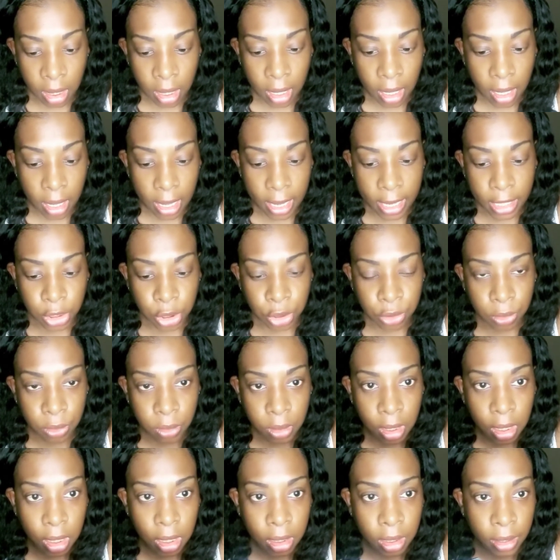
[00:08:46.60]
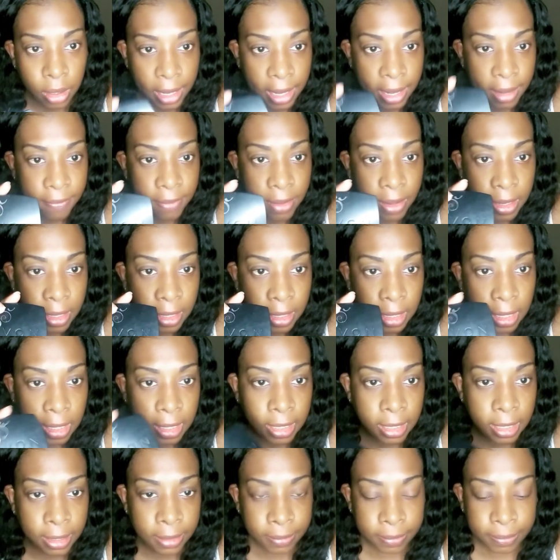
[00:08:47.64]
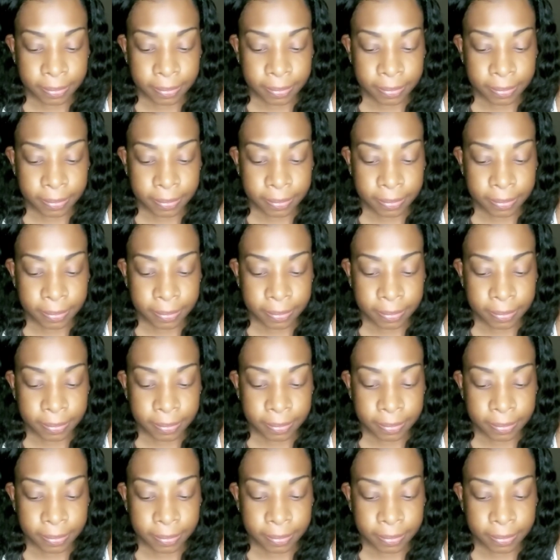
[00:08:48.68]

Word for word: a True Color Avon kit.